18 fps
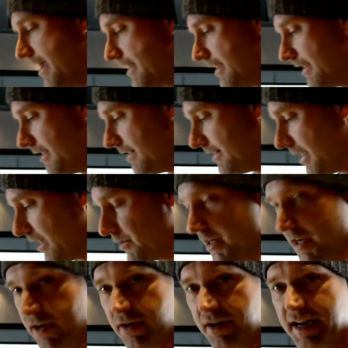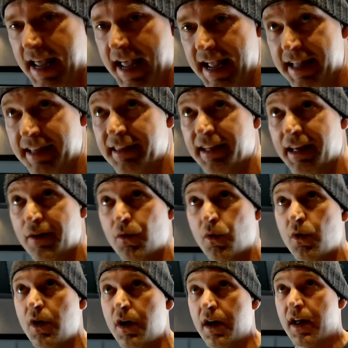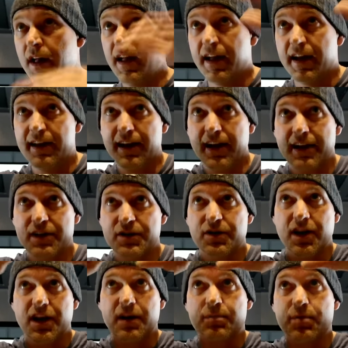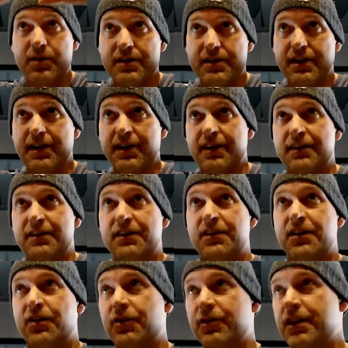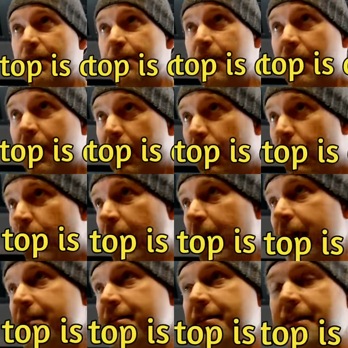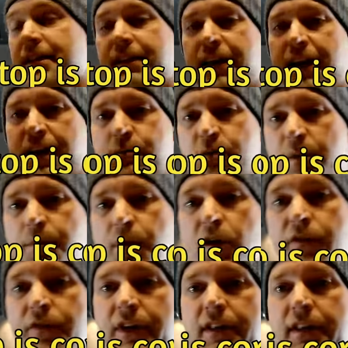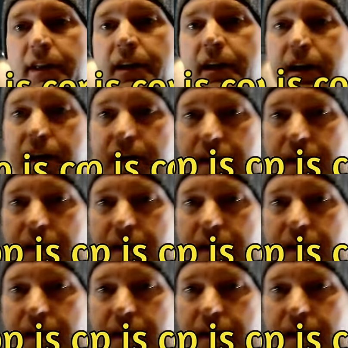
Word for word: I can get down here at head level and I can try to pretend, you know, get my horizon and line up perfectly